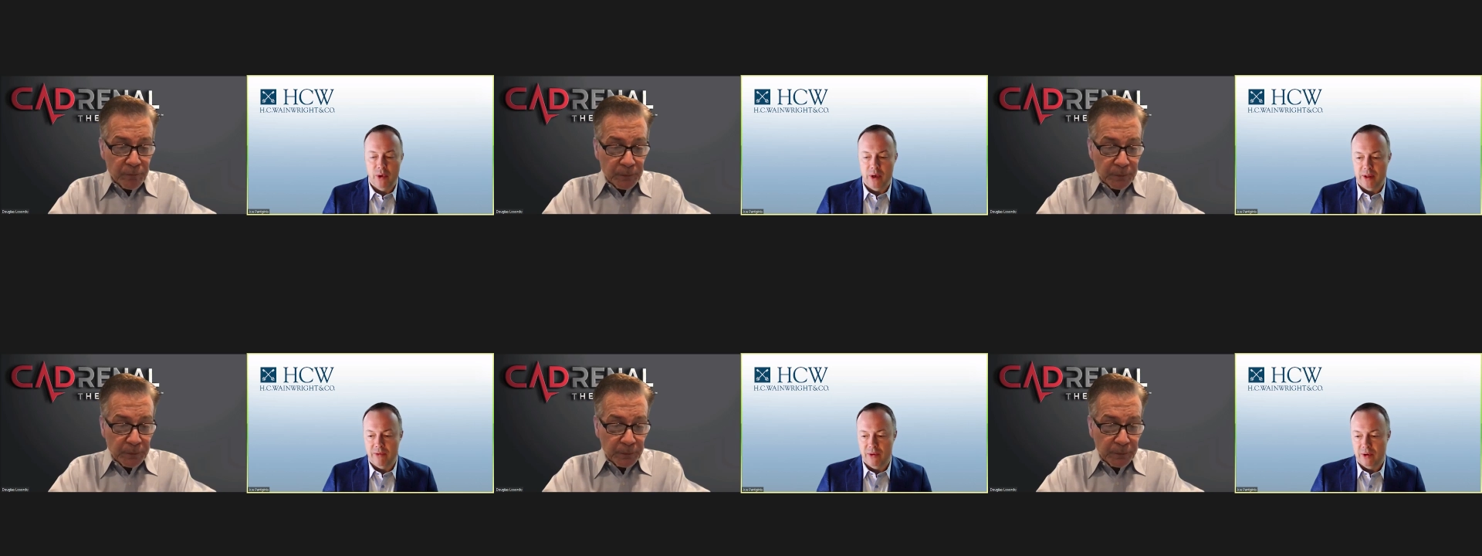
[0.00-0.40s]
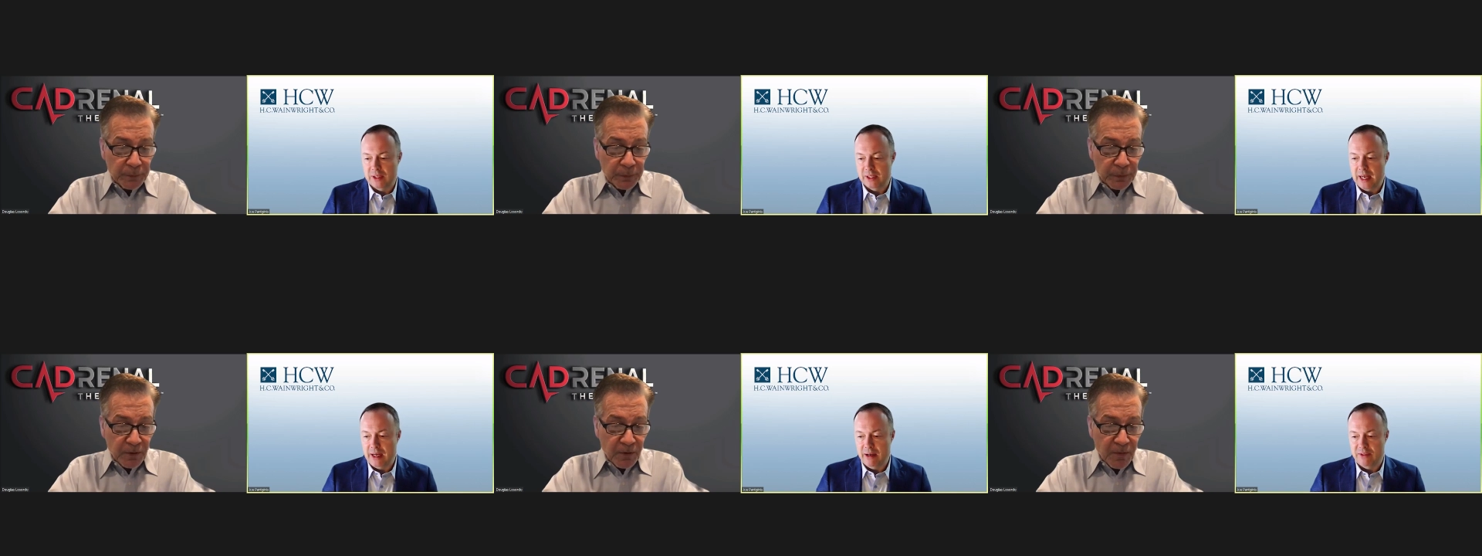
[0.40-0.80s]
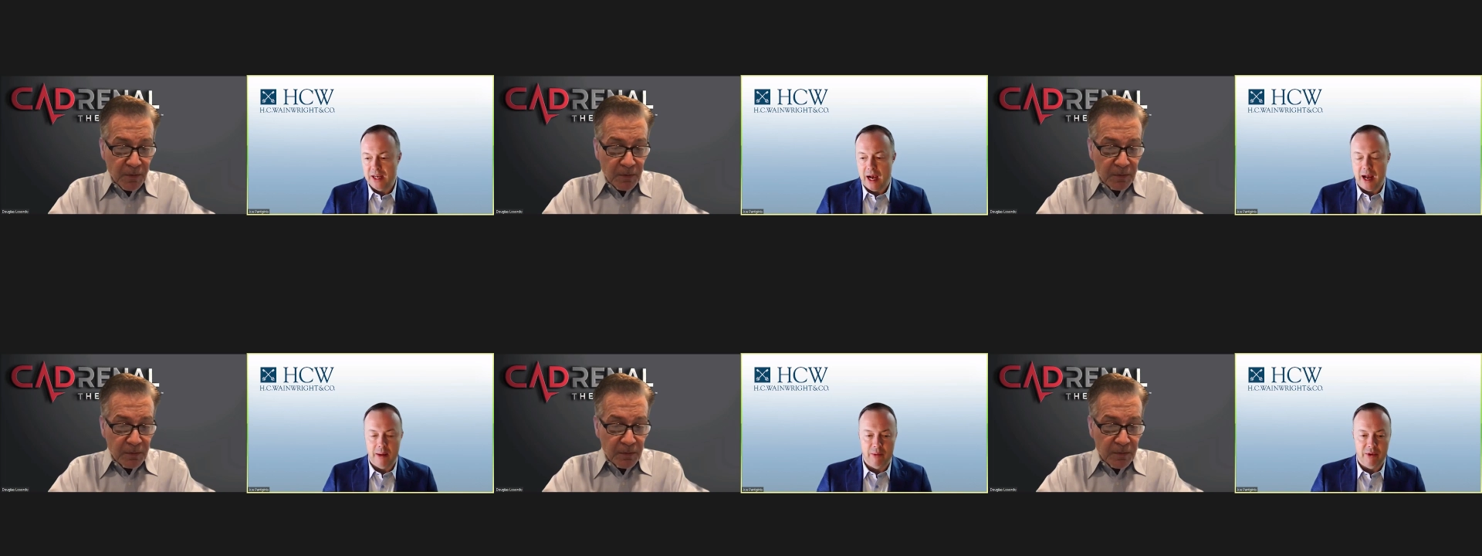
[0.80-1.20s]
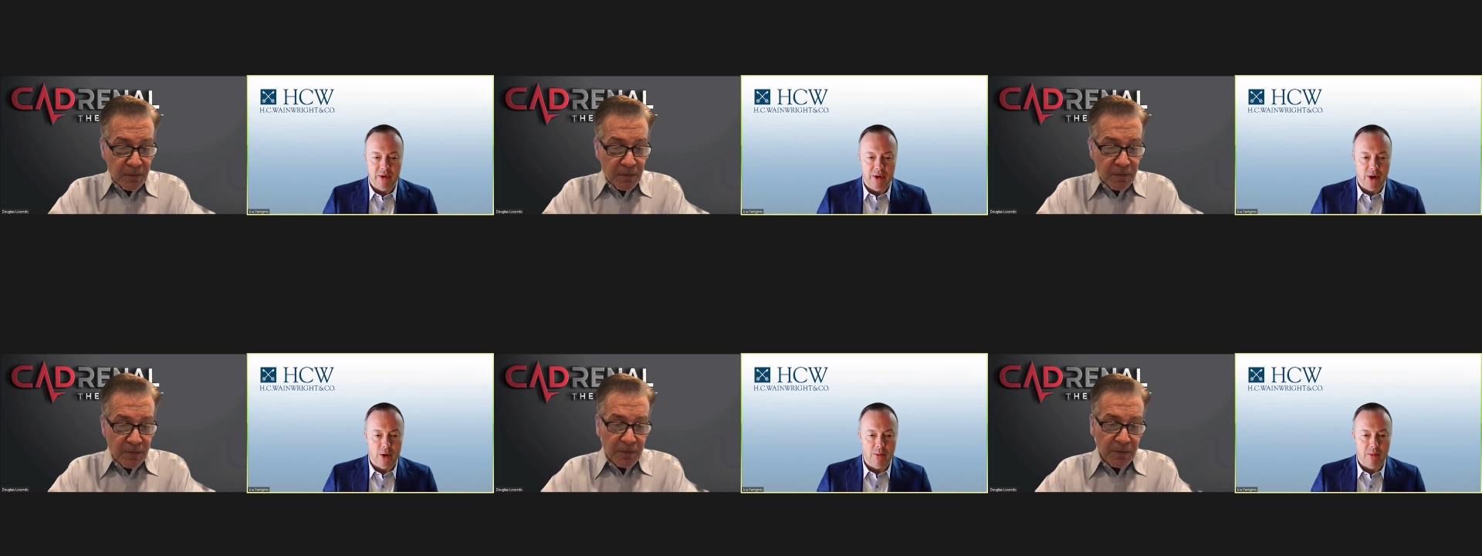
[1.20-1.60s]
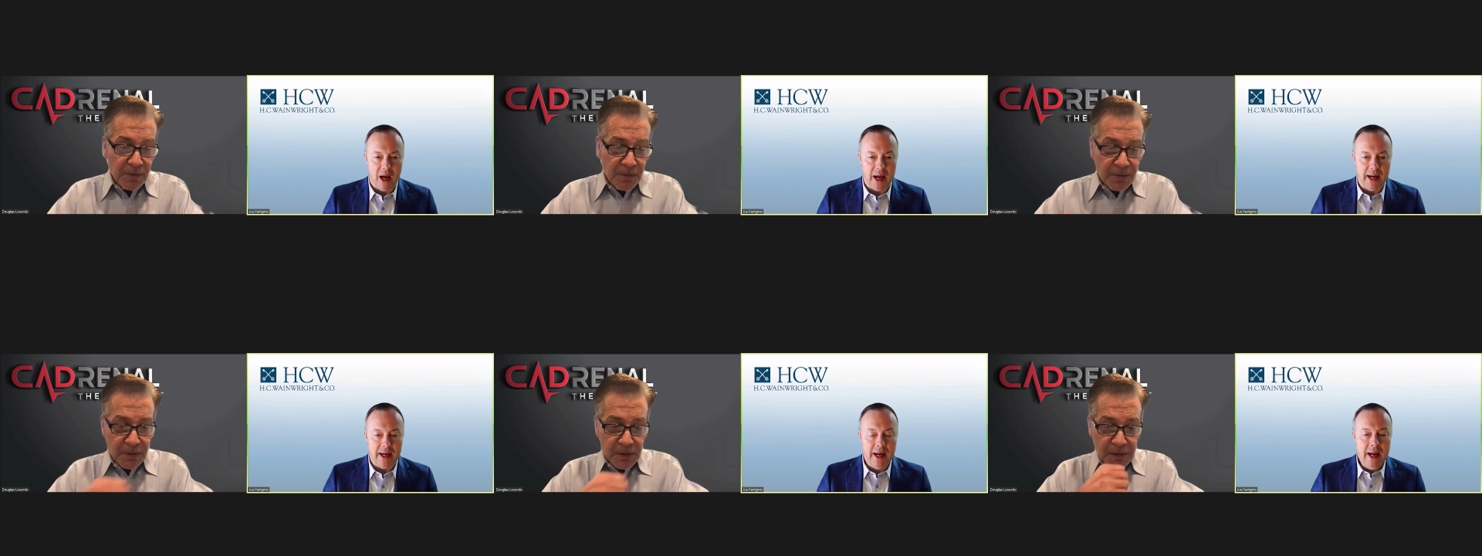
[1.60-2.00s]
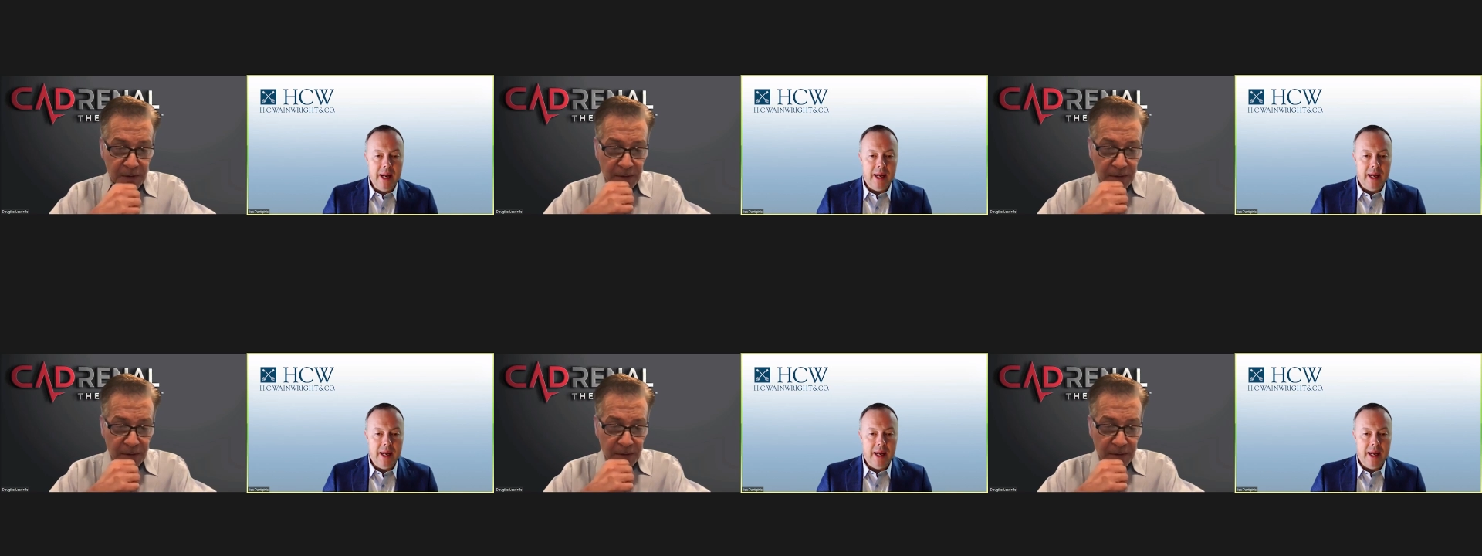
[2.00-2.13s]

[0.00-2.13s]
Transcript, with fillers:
Speaker 1: with for the sake of time, if you don't mind,